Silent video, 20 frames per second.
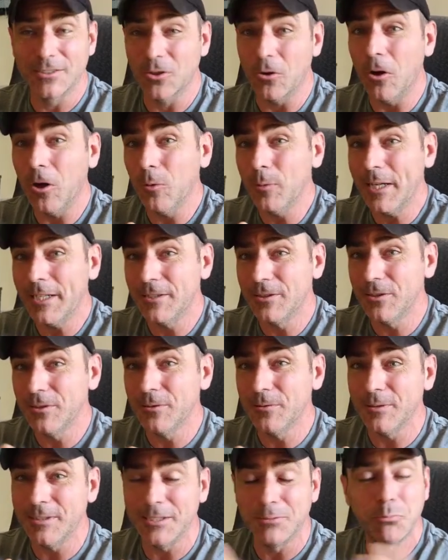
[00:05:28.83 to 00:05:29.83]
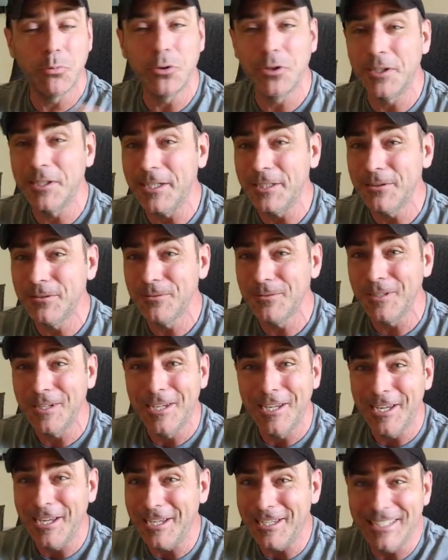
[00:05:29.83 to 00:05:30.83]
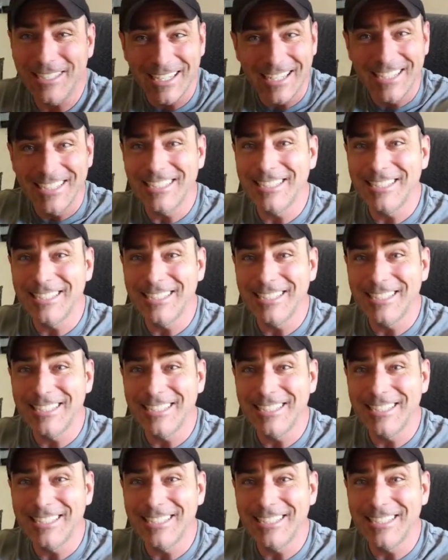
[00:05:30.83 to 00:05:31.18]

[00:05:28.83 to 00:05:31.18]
So all we had to do is put in a, a